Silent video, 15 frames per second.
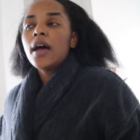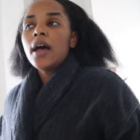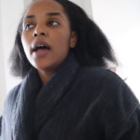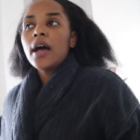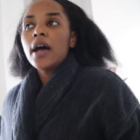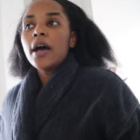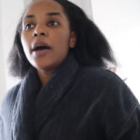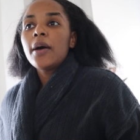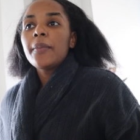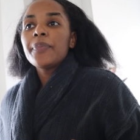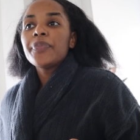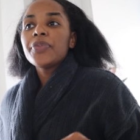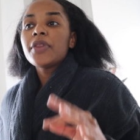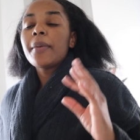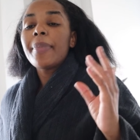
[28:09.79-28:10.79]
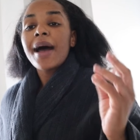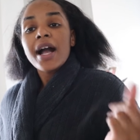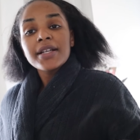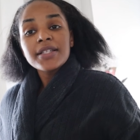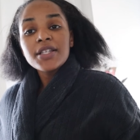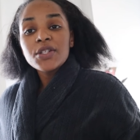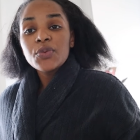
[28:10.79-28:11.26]
um the
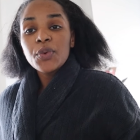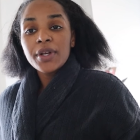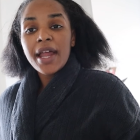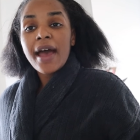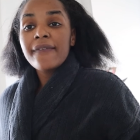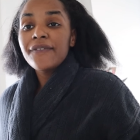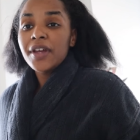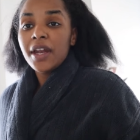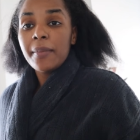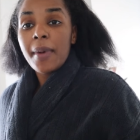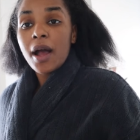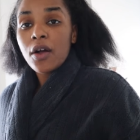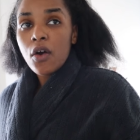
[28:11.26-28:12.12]
boxes will not fit in my